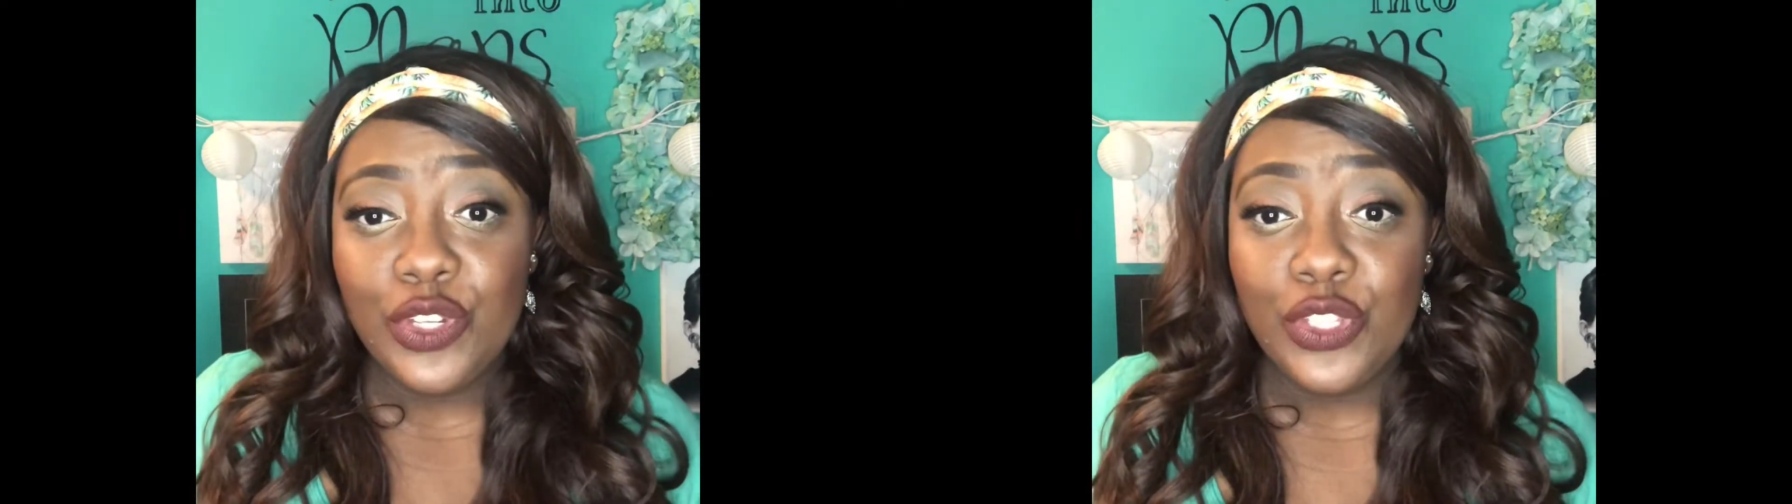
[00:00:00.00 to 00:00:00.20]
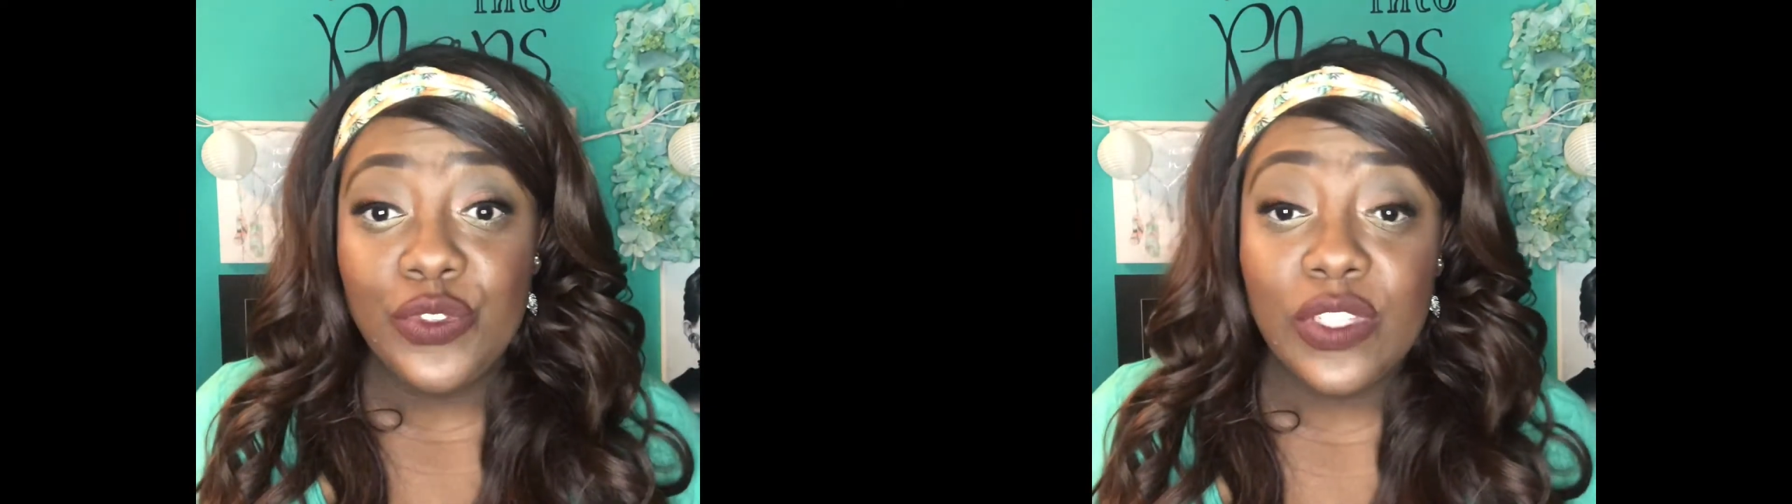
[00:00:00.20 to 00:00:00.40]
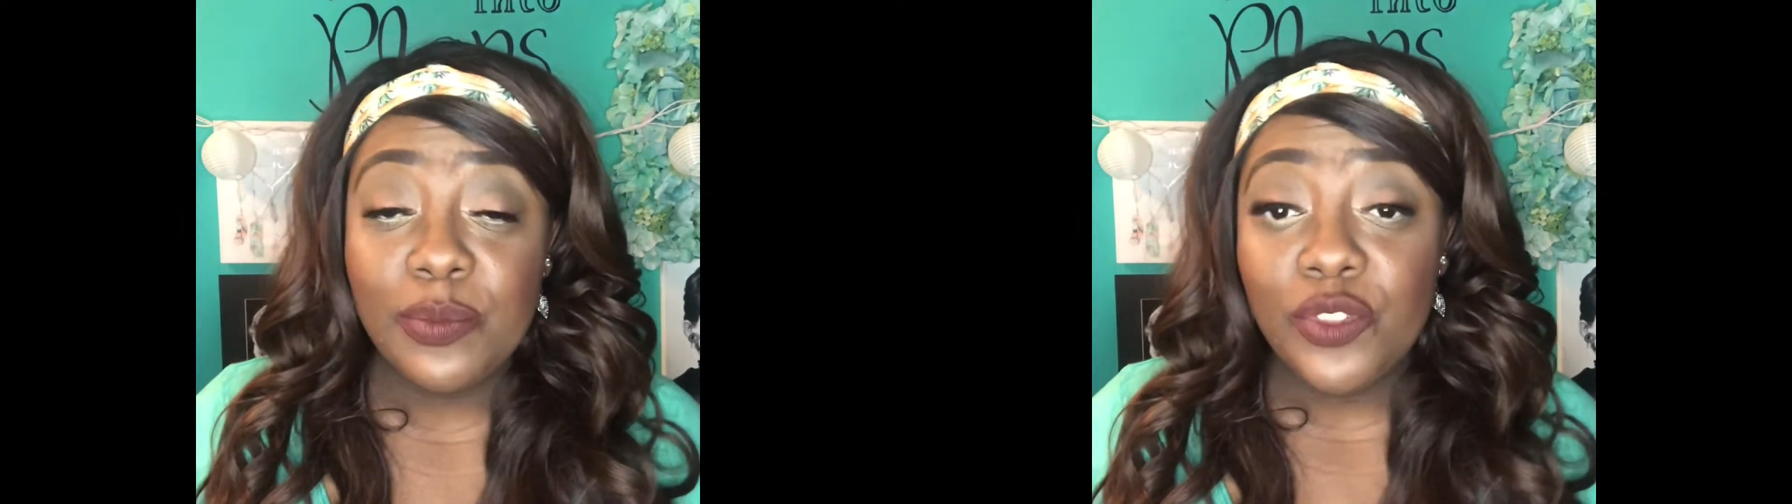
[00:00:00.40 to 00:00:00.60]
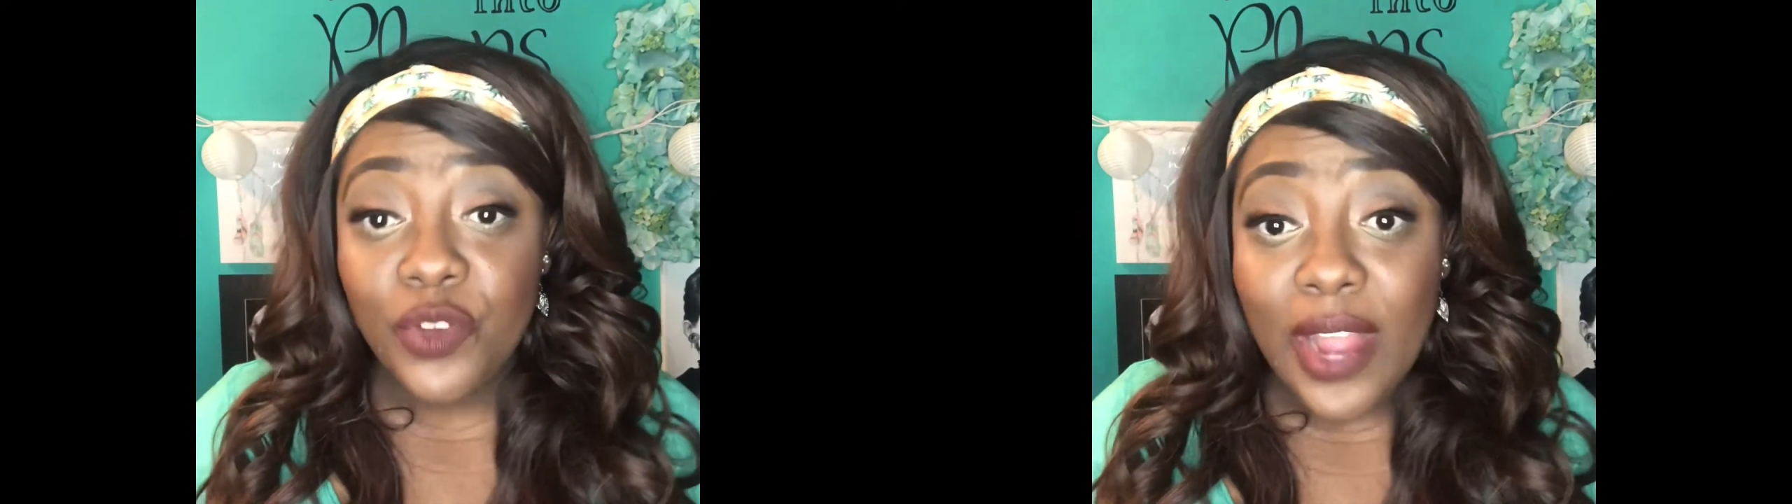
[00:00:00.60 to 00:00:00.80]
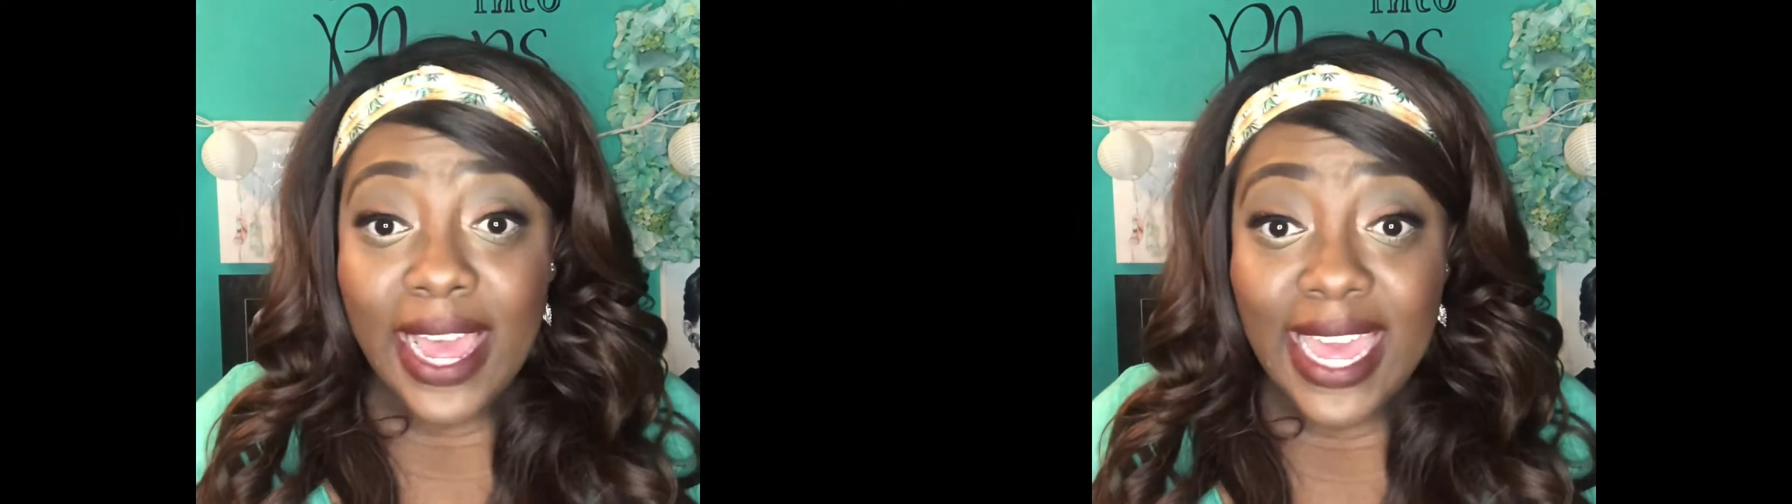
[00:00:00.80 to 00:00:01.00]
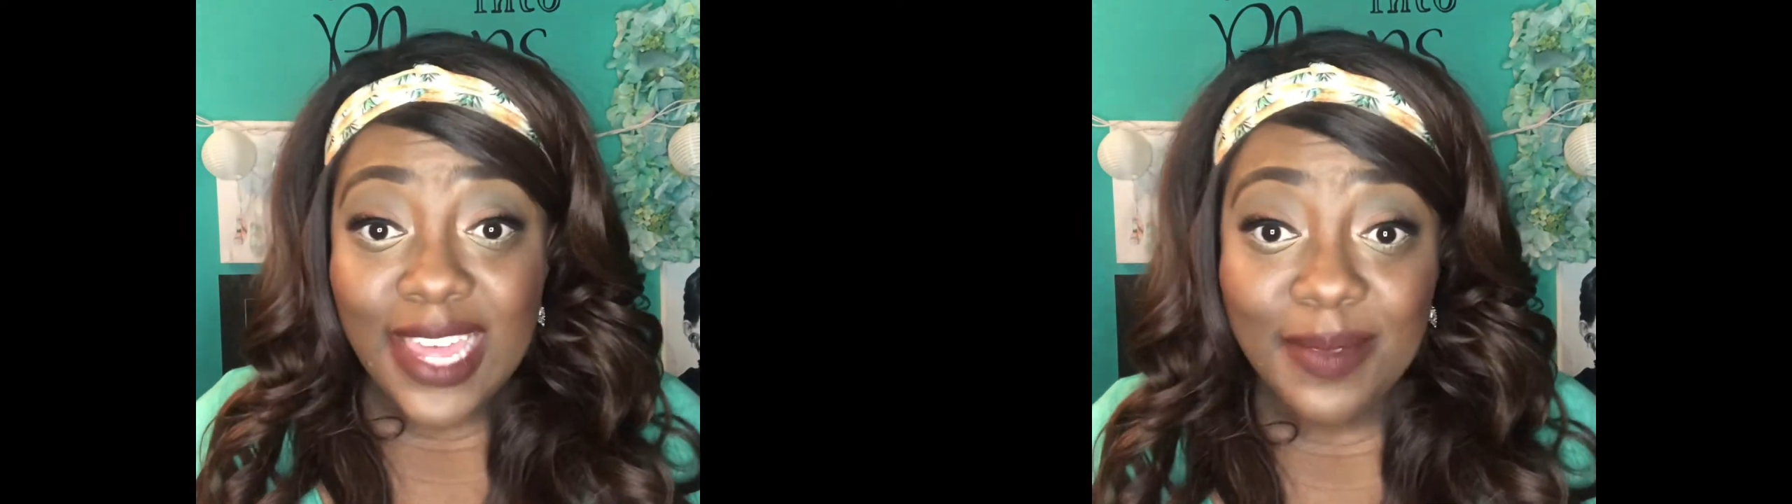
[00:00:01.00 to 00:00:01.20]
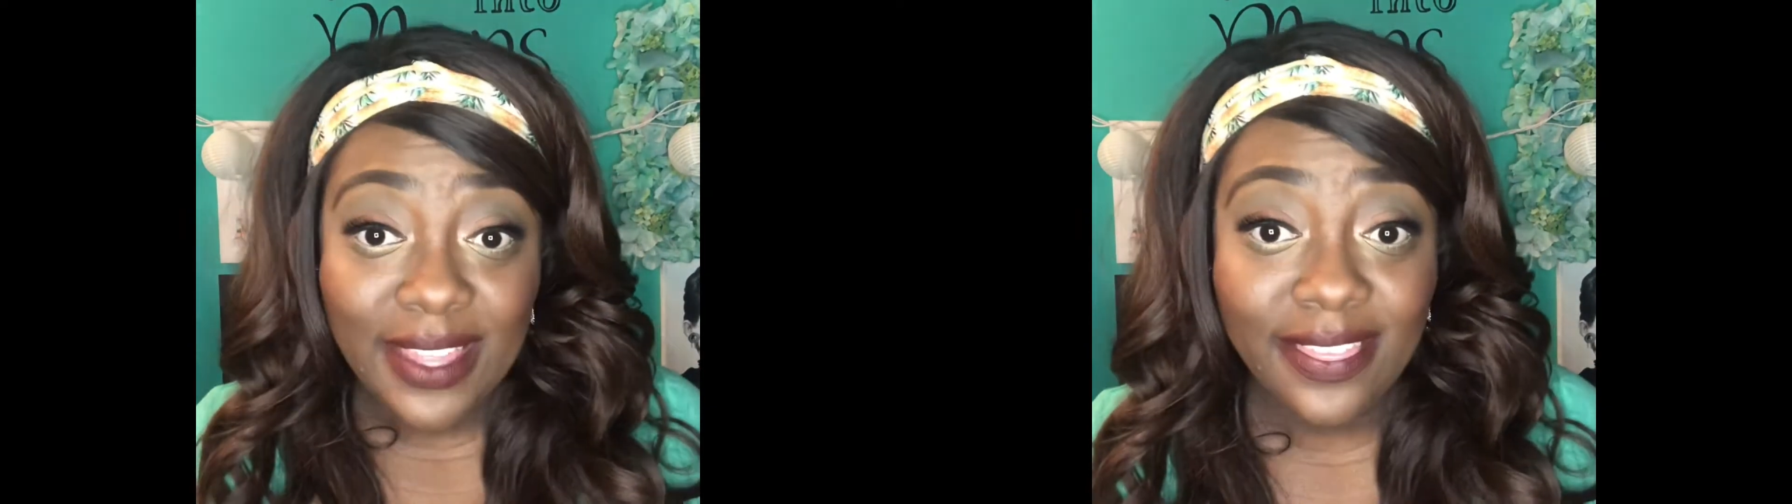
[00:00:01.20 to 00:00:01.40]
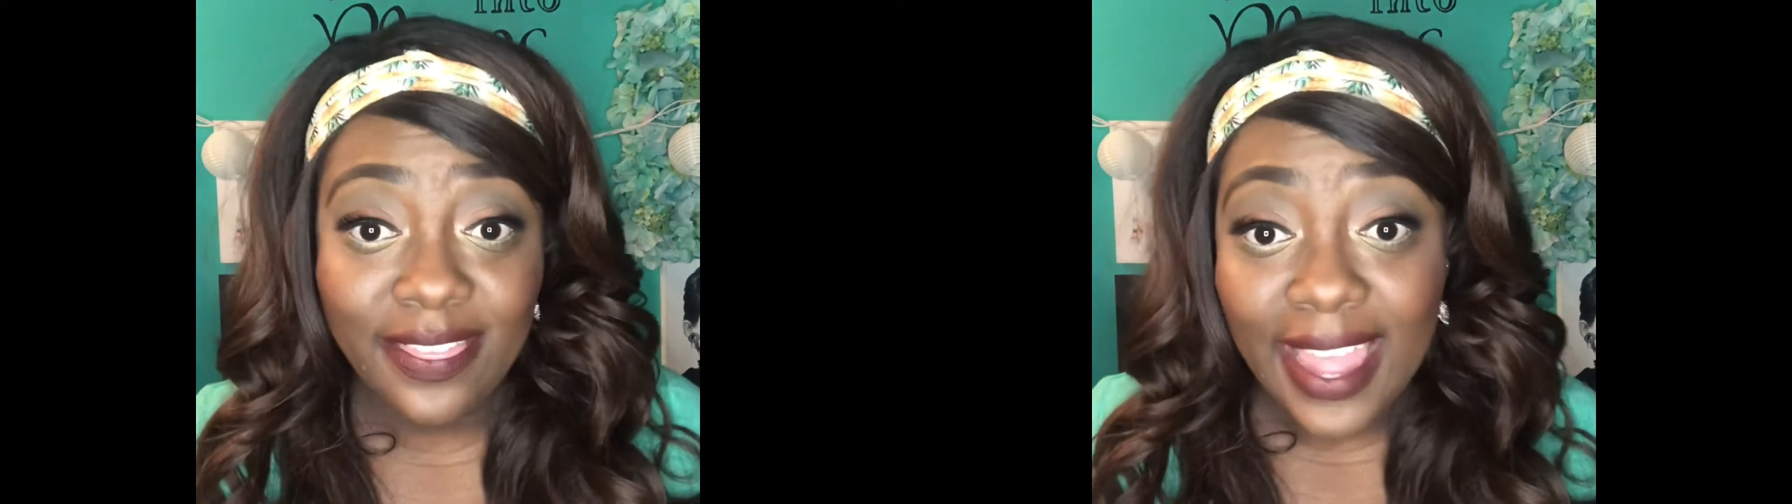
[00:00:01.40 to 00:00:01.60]
you subscribe
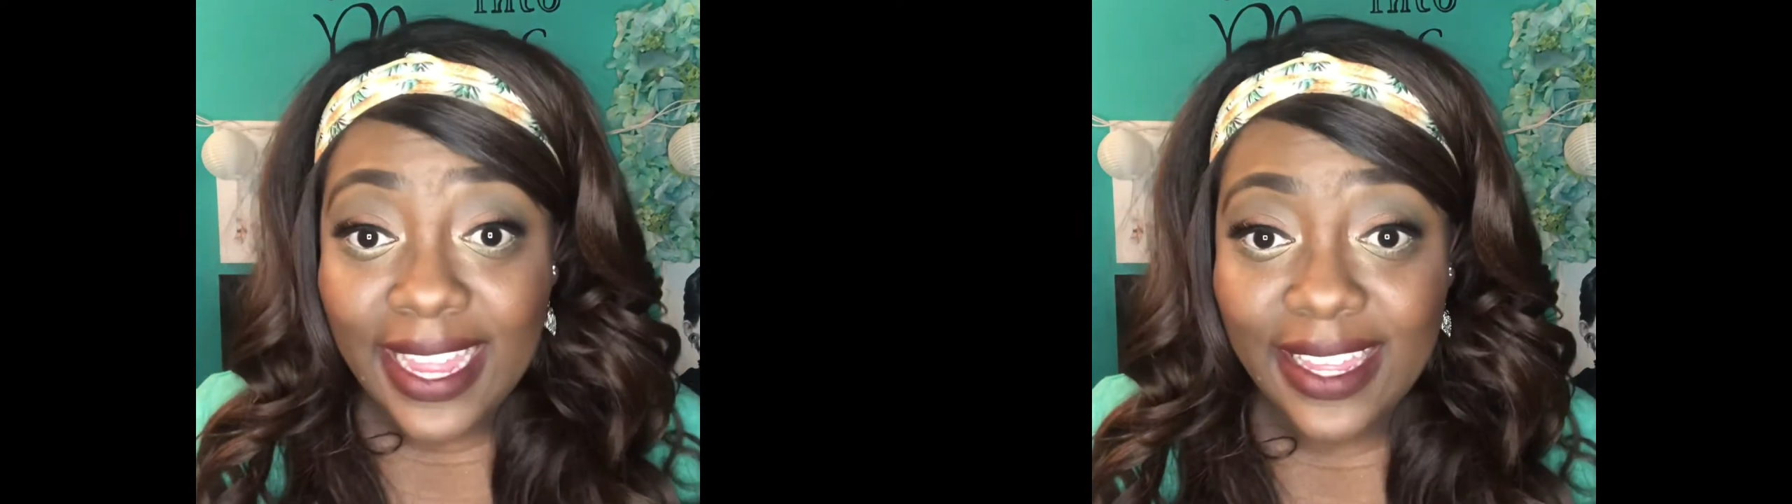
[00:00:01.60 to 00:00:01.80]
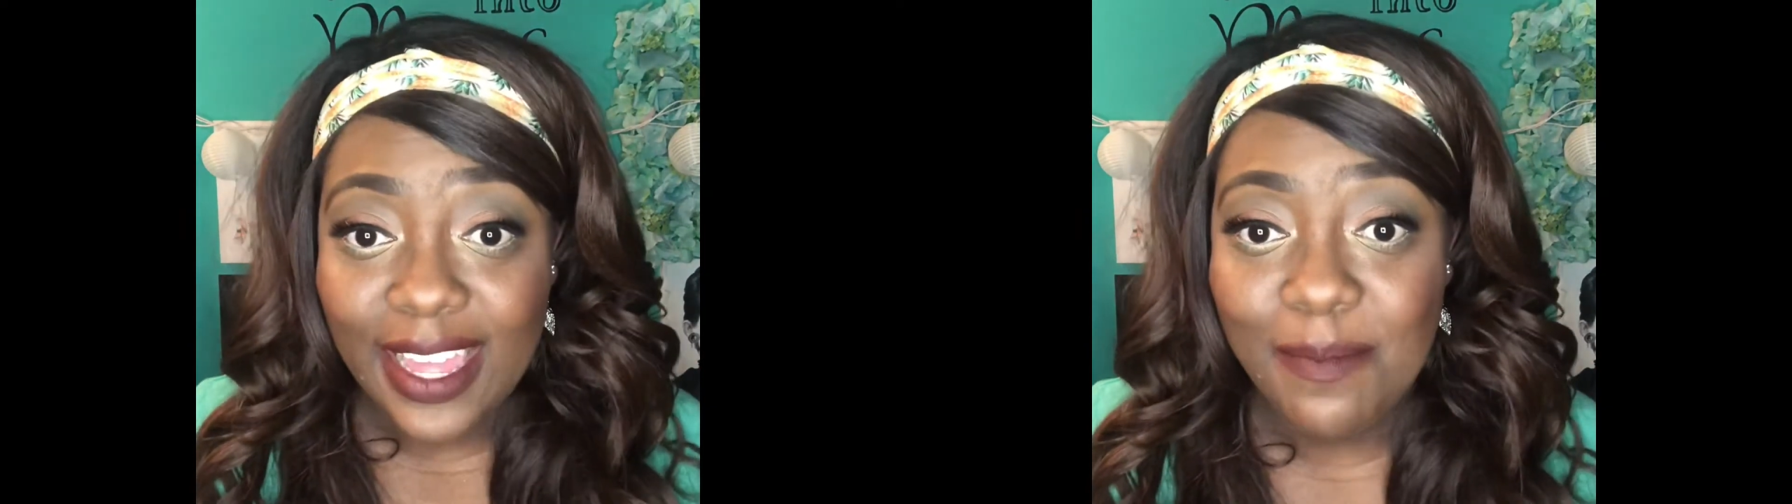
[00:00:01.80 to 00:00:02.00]
and like